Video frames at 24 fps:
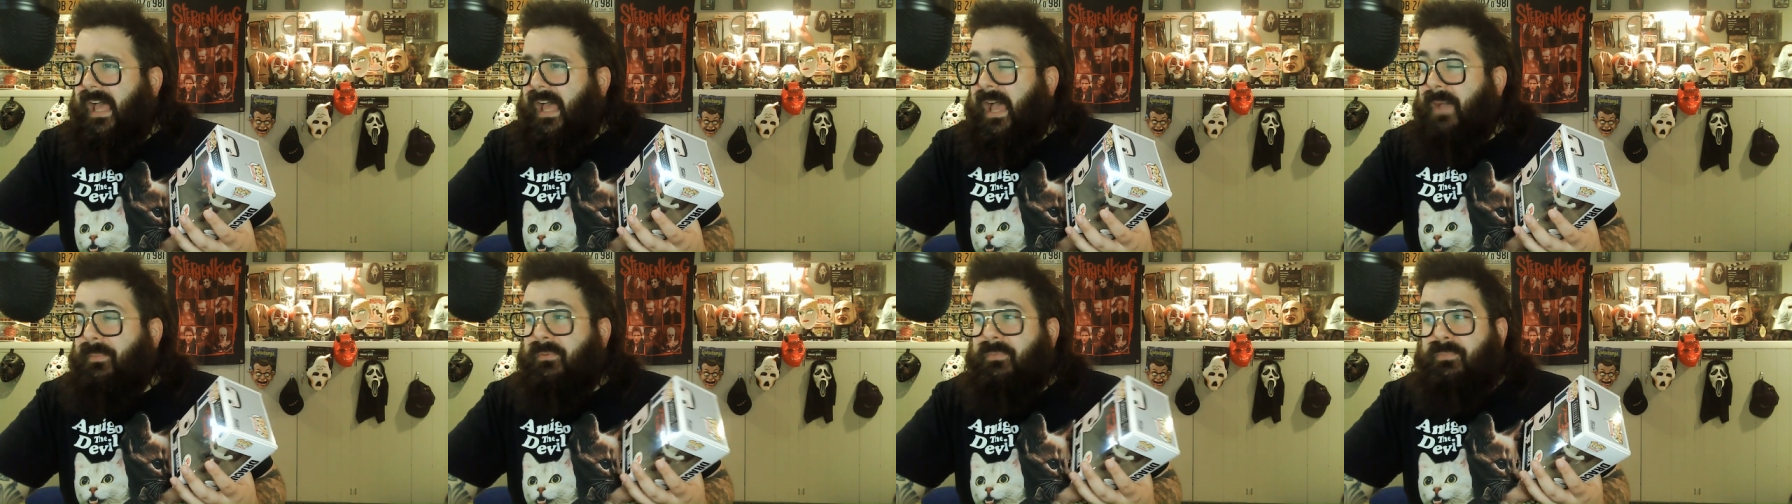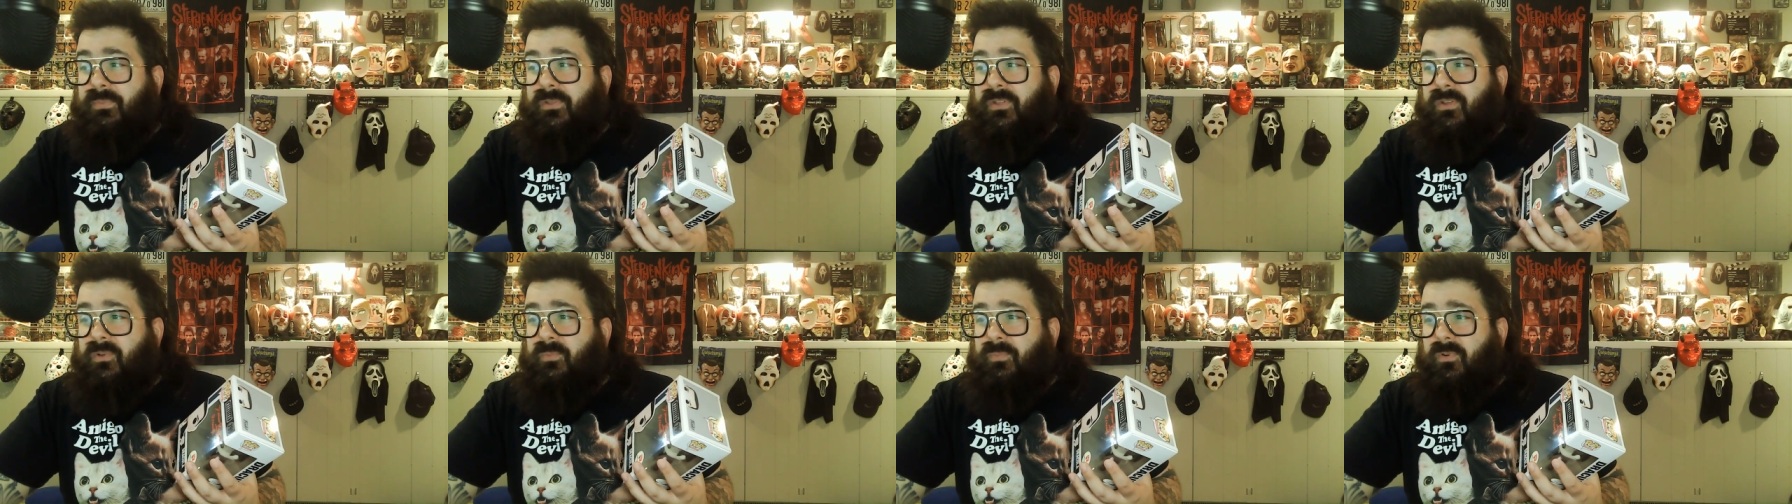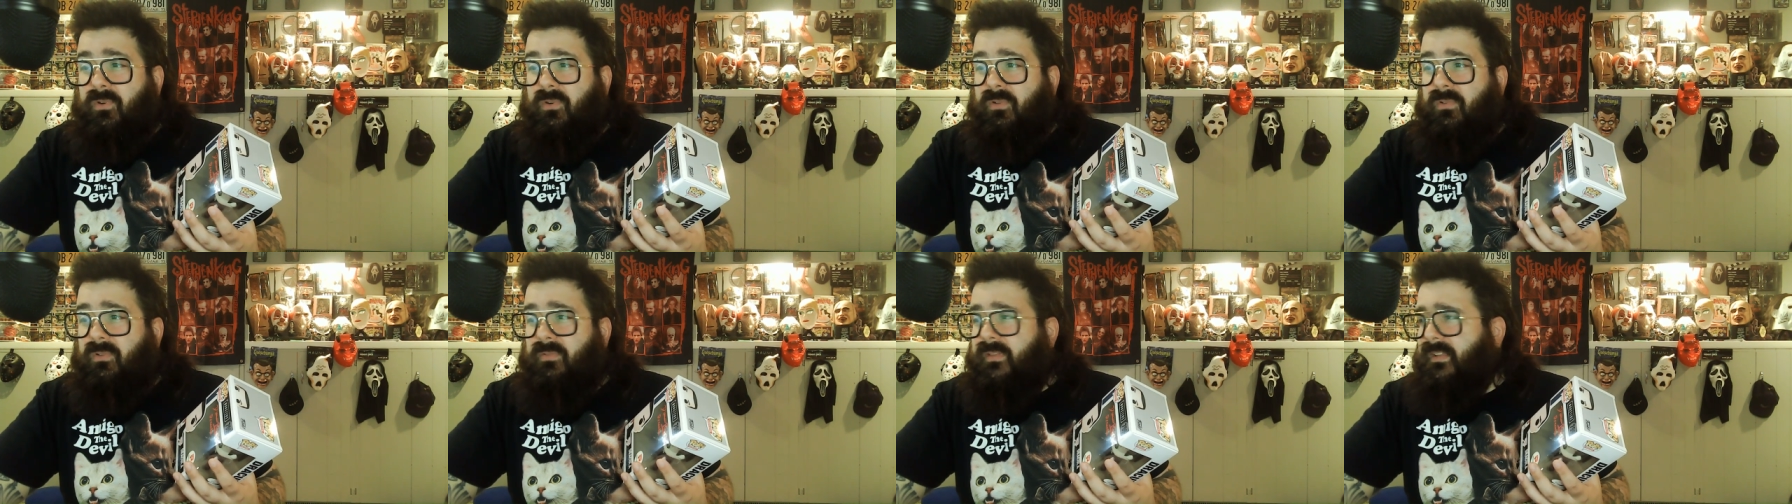Apt
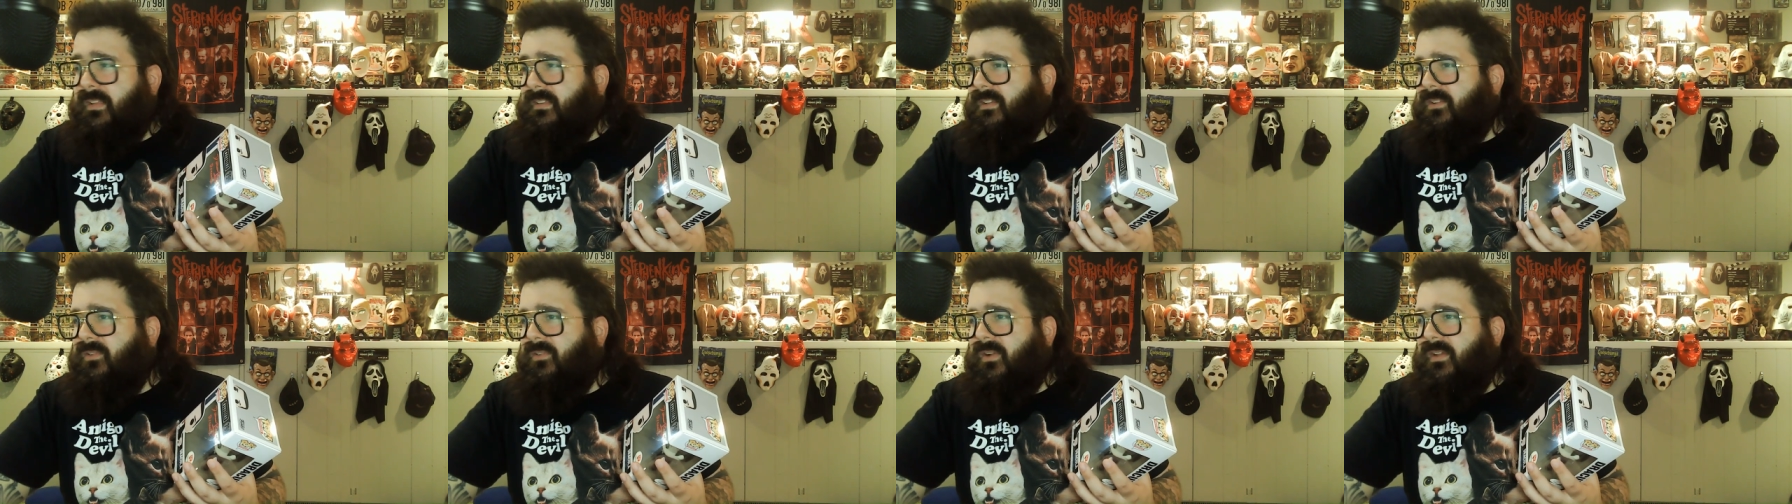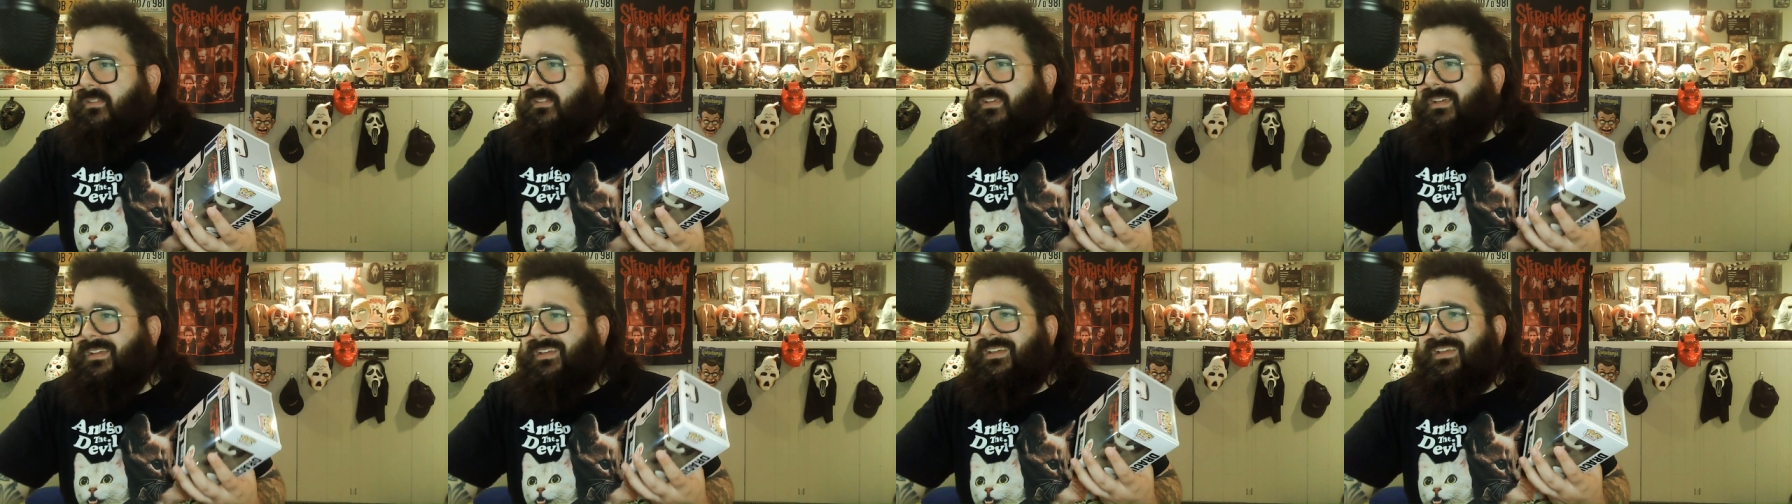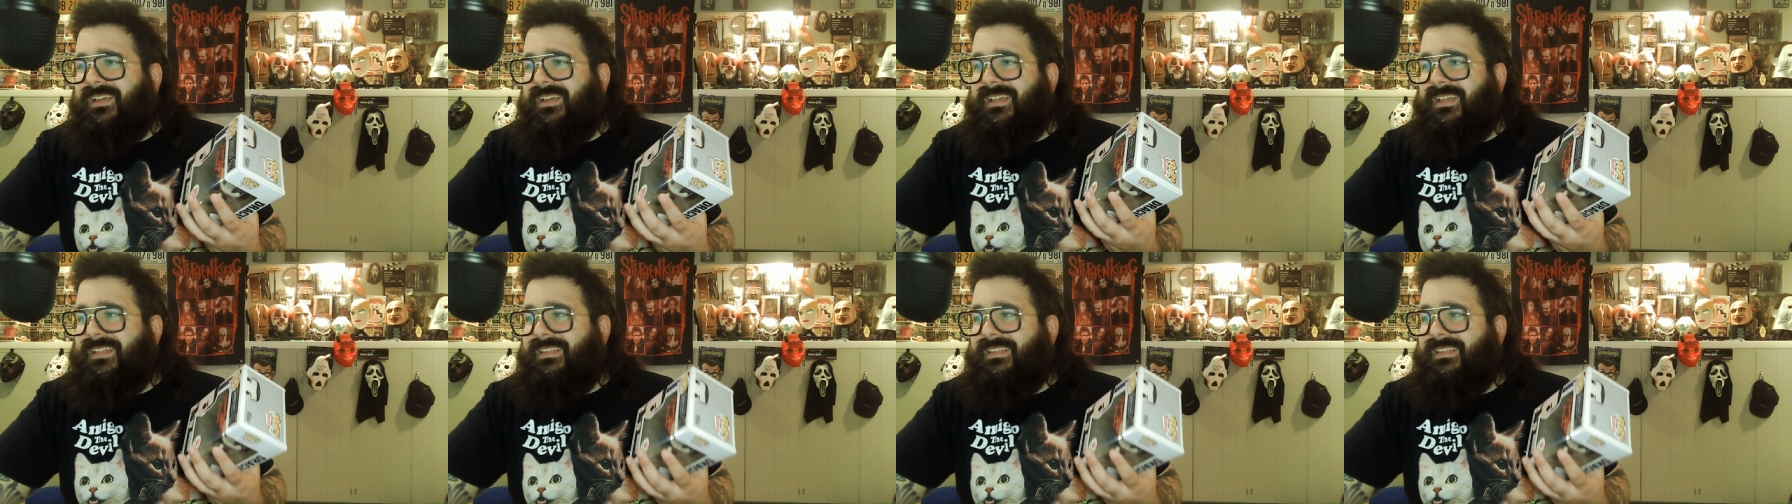Pupil. That's interesting.